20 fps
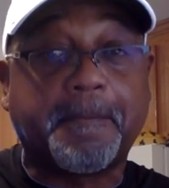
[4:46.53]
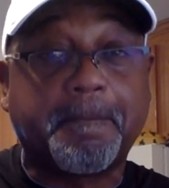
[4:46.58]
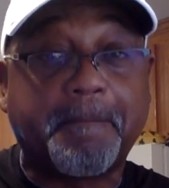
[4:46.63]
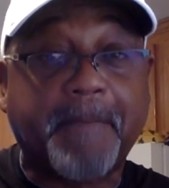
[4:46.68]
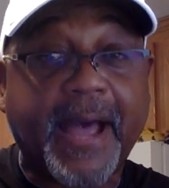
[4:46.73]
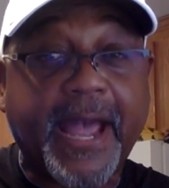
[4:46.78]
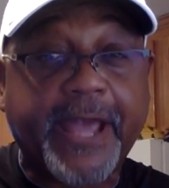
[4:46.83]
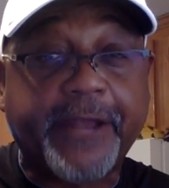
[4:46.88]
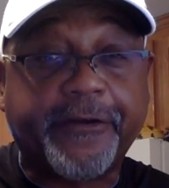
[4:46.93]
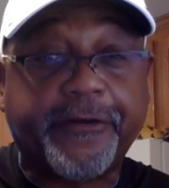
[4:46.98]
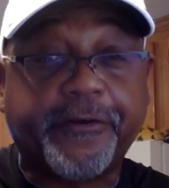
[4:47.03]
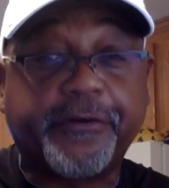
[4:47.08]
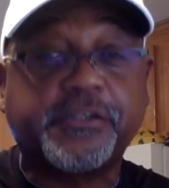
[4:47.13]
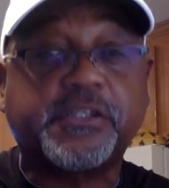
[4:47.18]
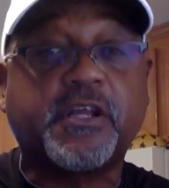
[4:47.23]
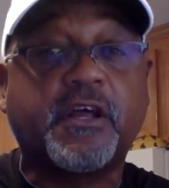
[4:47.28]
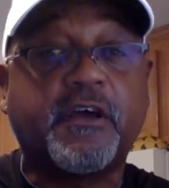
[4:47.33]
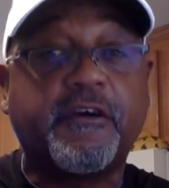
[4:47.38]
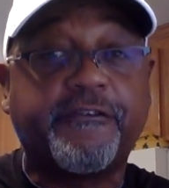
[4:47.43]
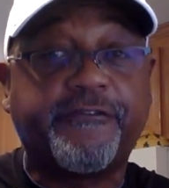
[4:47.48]

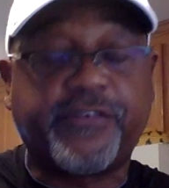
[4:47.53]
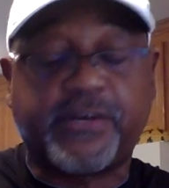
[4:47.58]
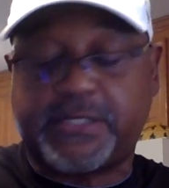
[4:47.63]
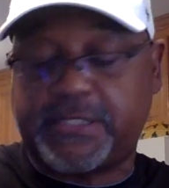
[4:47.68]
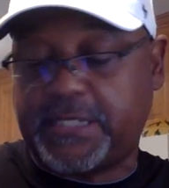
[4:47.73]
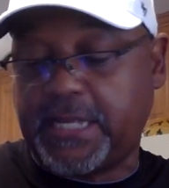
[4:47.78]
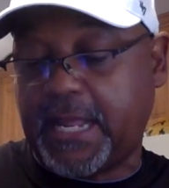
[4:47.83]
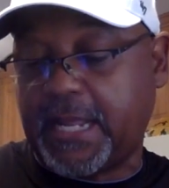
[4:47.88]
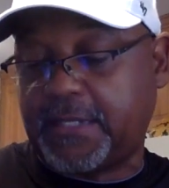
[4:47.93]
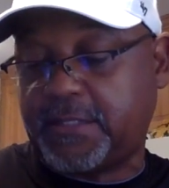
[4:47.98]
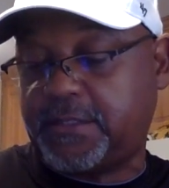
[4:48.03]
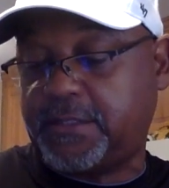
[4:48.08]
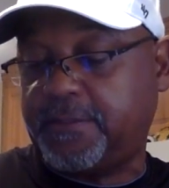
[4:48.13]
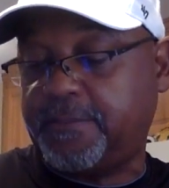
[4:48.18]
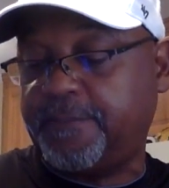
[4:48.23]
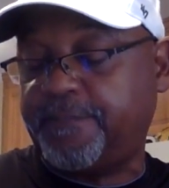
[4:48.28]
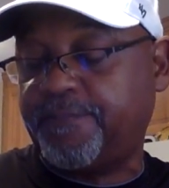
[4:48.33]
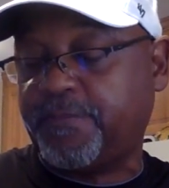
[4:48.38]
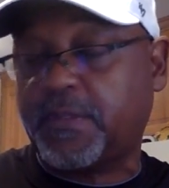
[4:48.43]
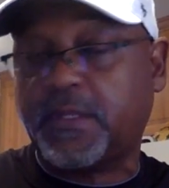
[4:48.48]
Minors for sex.
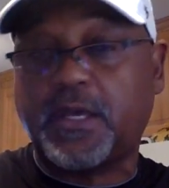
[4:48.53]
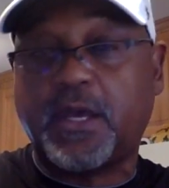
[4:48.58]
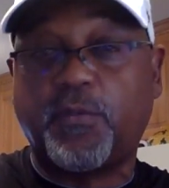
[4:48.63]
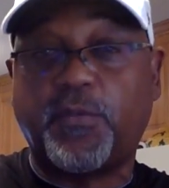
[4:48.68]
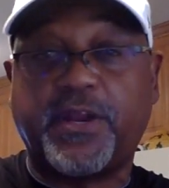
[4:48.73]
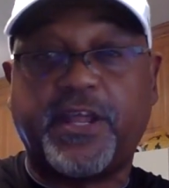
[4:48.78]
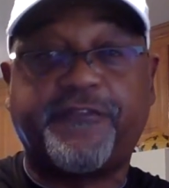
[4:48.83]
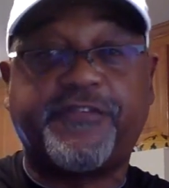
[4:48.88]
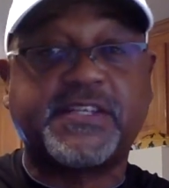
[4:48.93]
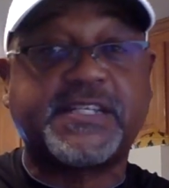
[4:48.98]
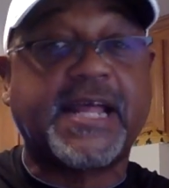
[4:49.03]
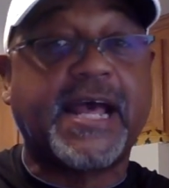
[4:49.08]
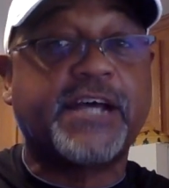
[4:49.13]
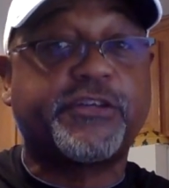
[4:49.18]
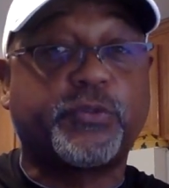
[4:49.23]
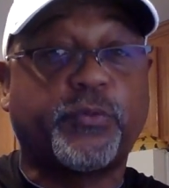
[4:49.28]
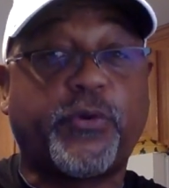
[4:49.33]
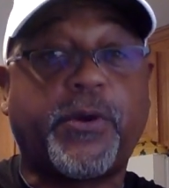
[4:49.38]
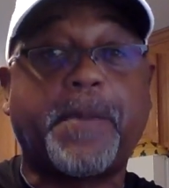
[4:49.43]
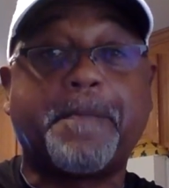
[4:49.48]
I want to emphasize
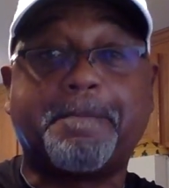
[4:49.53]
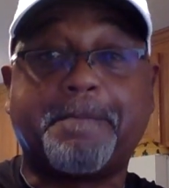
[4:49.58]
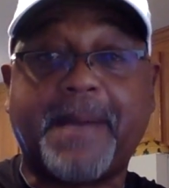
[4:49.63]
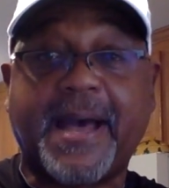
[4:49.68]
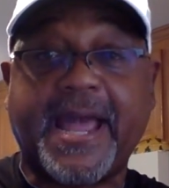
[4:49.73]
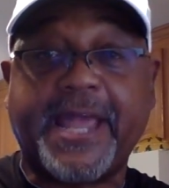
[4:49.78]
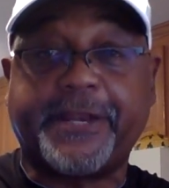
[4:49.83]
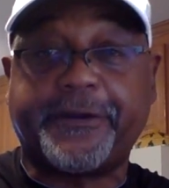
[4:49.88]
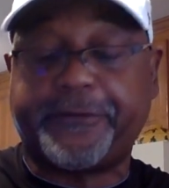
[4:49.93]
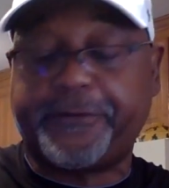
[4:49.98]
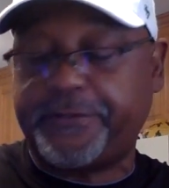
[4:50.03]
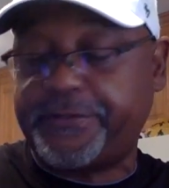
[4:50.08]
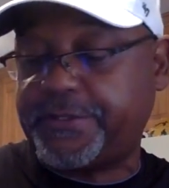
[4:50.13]
the word minors.